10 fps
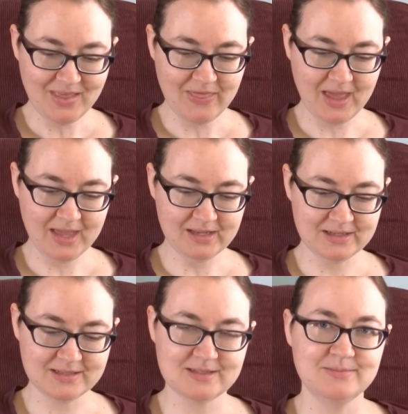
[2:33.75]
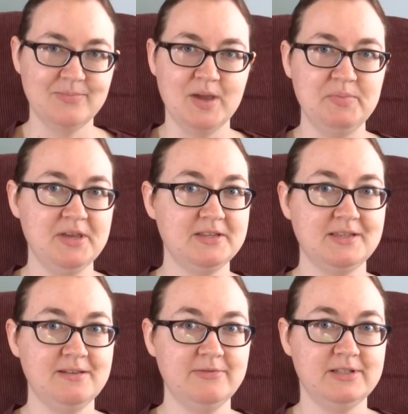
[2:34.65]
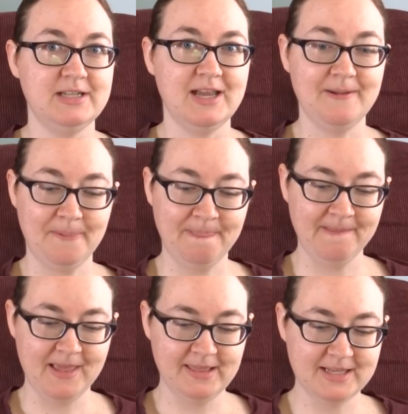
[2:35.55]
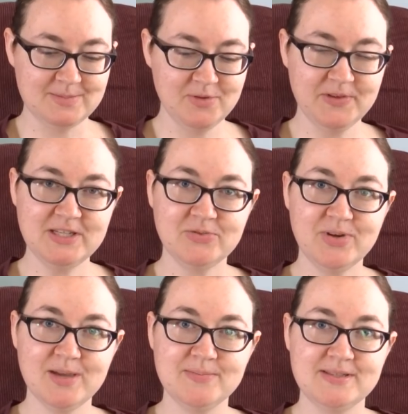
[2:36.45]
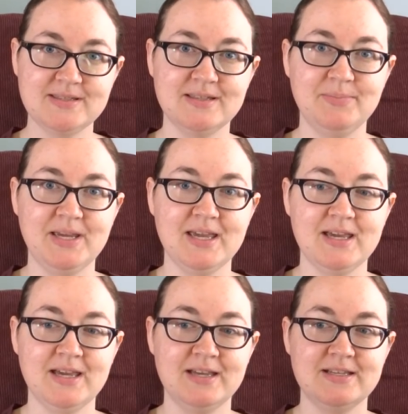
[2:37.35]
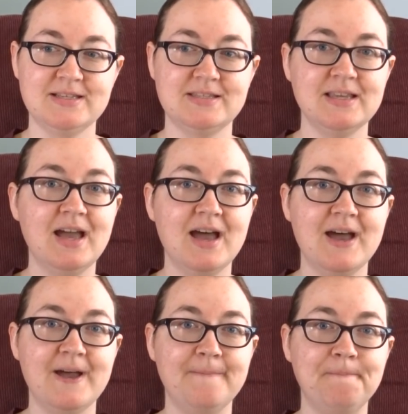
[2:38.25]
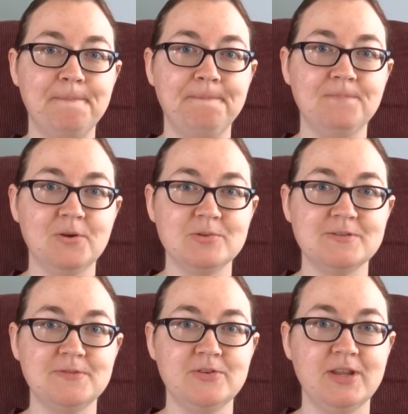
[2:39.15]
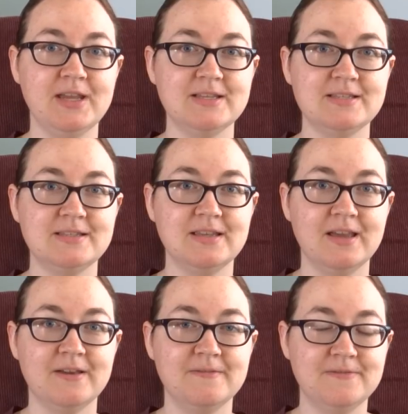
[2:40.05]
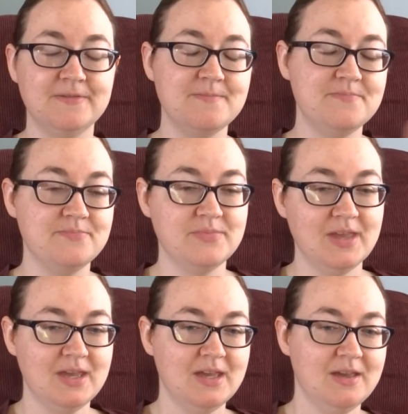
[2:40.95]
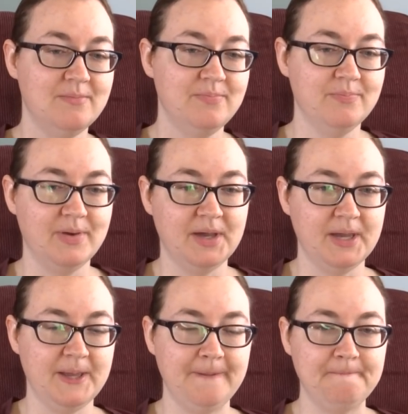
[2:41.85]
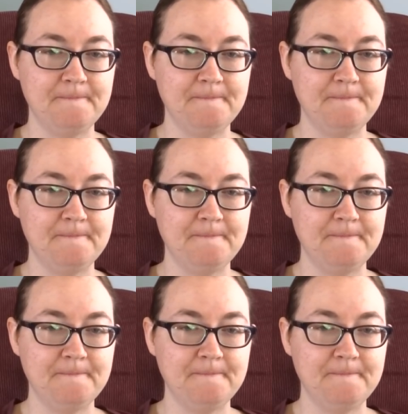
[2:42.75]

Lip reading: That is my PSA for today. Let's move into whips, because there was a few days of my